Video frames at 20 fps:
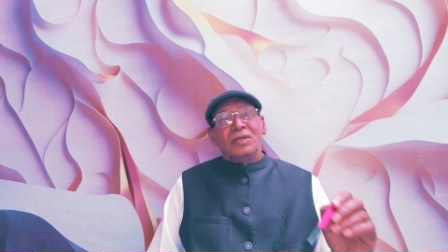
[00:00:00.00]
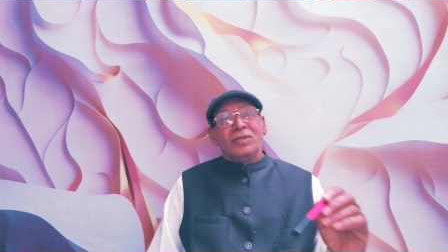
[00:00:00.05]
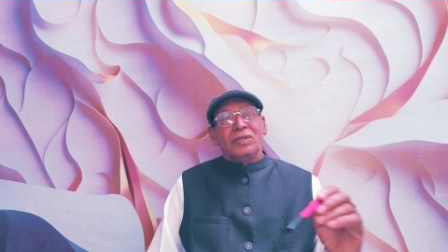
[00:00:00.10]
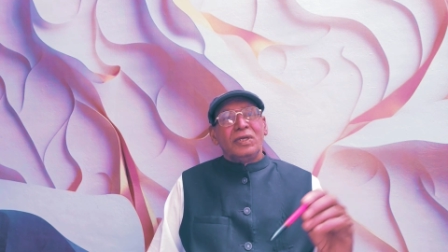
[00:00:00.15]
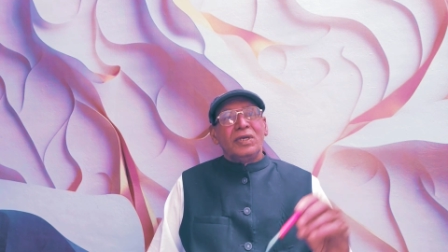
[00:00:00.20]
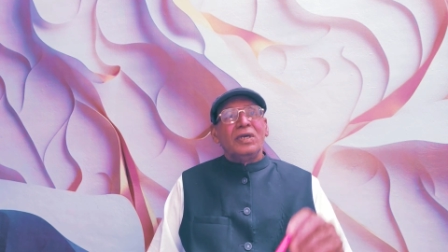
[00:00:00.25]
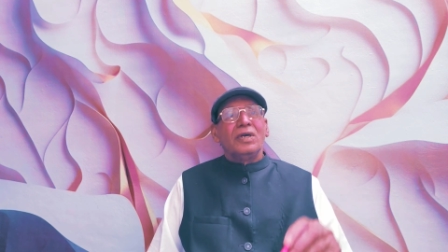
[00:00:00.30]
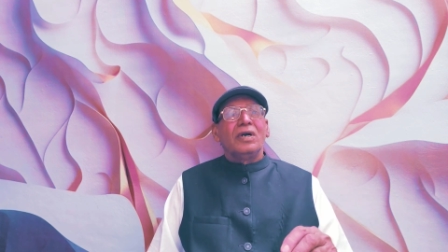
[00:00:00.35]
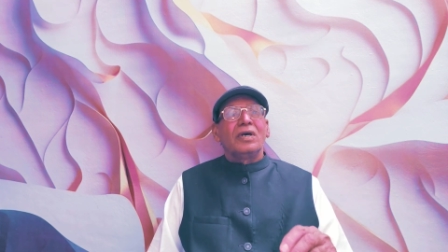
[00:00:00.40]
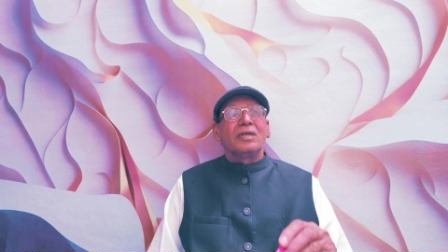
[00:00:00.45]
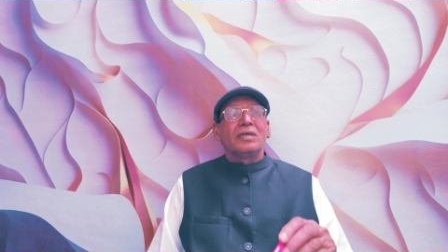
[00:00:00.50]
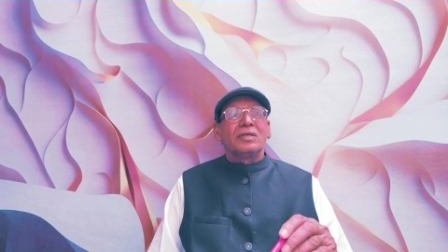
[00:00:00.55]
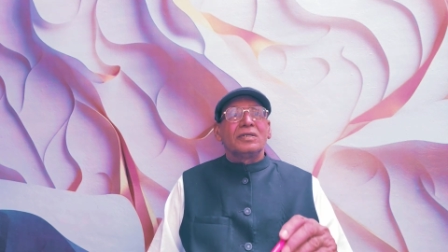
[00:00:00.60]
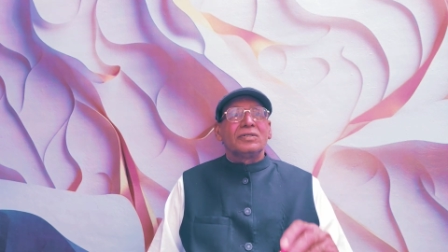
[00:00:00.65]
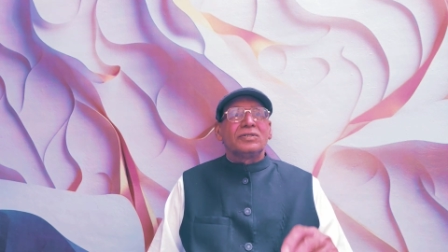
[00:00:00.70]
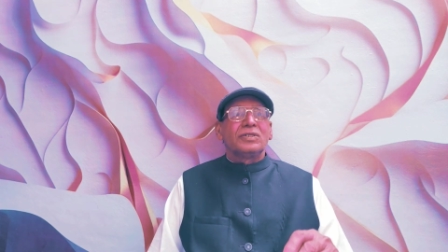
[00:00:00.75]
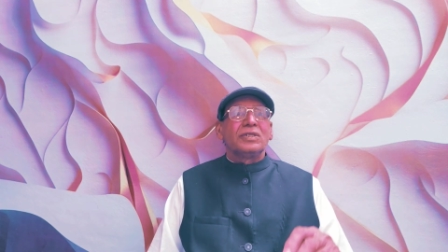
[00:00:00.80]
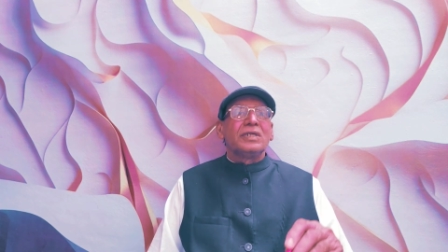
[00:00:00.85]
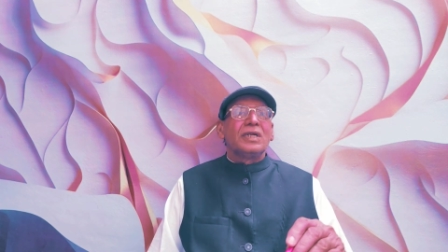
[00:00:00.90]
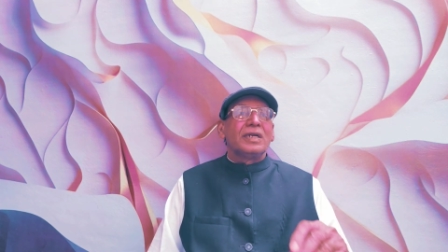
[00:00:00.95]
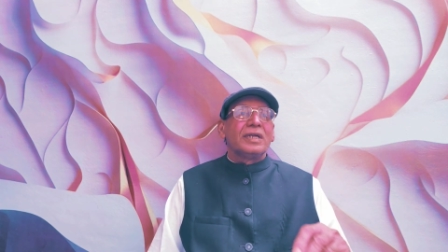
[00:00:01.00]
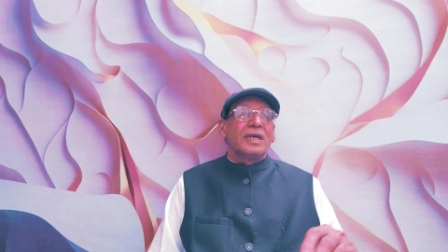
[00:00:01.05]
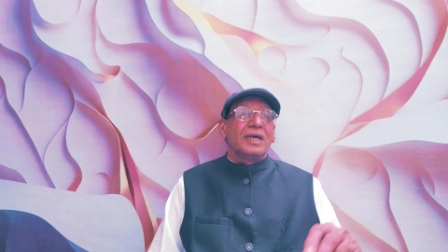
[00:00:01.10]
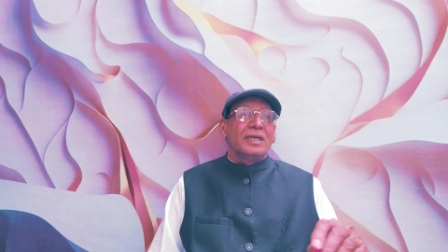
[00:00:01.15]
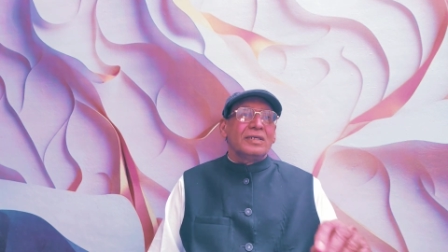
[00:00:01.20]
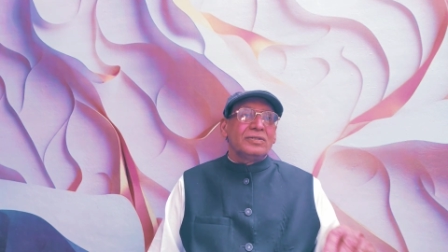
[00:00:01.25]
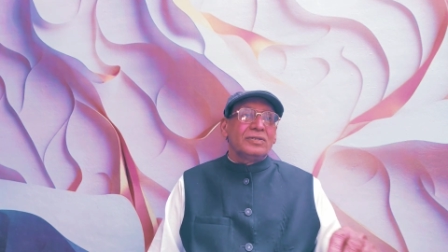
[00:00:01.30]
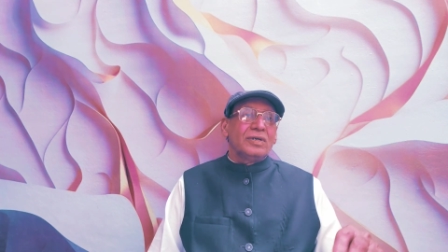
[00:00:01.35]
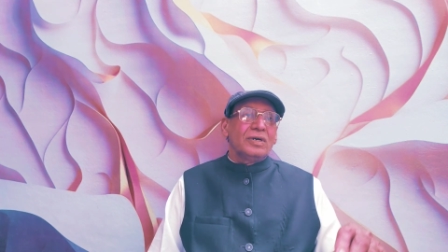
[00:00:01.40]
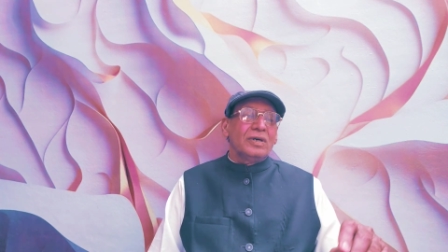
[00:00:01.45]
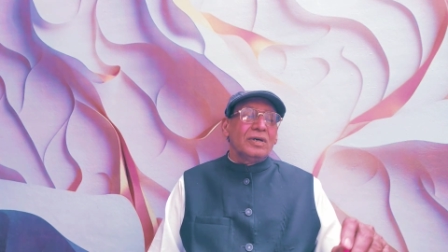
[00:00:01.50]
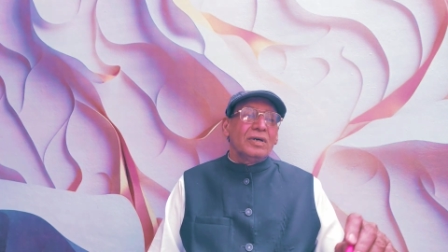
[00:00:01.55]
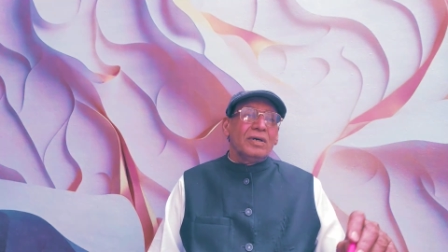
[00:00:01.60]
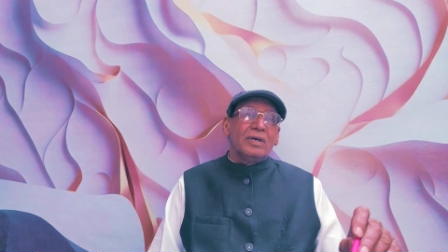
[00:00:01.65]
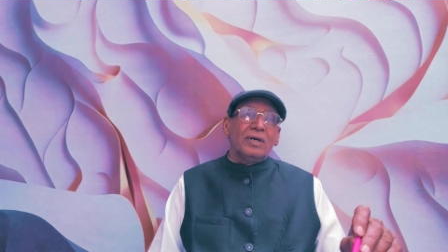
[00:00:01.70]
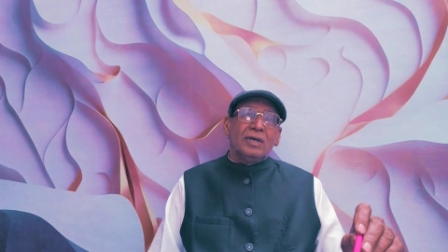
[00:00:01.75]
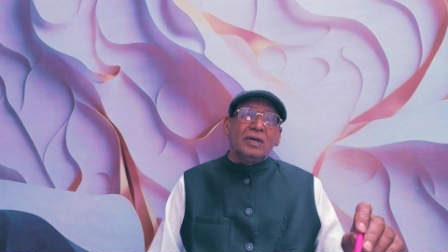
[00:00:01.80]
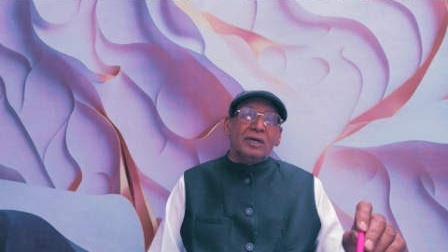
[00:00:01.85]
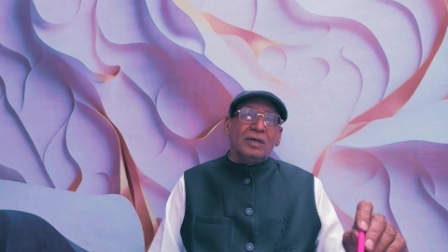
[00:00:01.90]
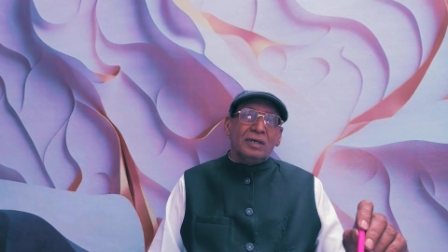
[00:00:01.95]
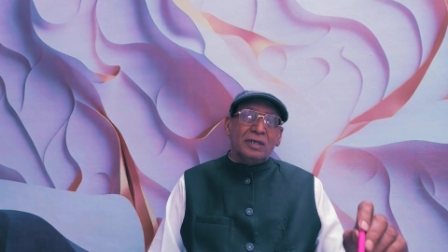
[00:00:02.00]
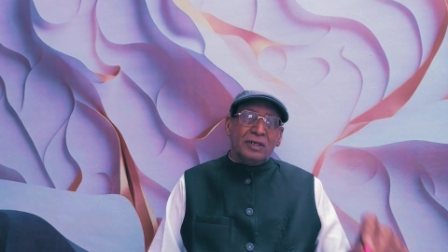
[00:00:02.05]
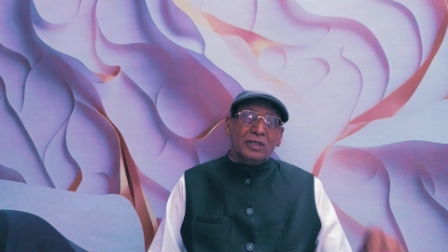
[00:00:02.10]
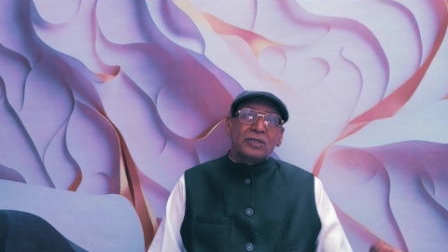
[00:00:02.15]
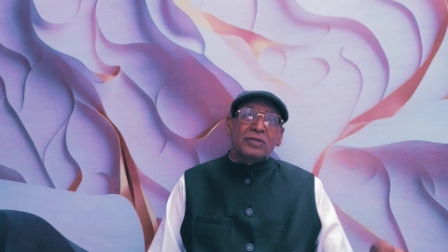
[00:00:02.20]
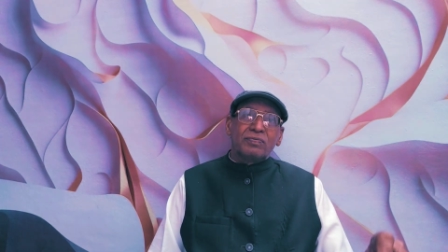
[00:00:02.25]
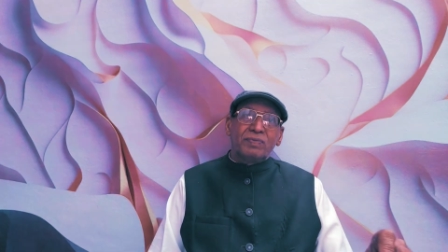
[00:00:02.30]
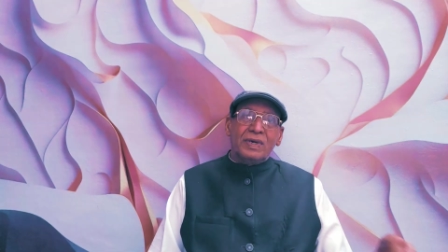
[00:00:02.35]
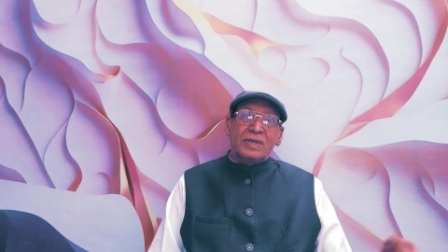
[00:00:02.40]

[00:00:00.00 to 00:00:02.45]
They are considered as the risk